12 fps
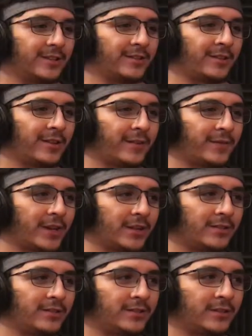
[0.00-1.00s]
No, I've
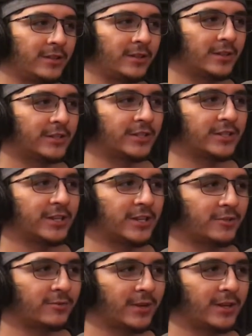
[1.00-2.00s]
had the
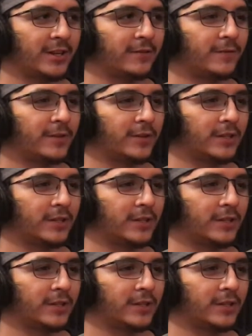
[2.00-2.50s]
success rate, I feel,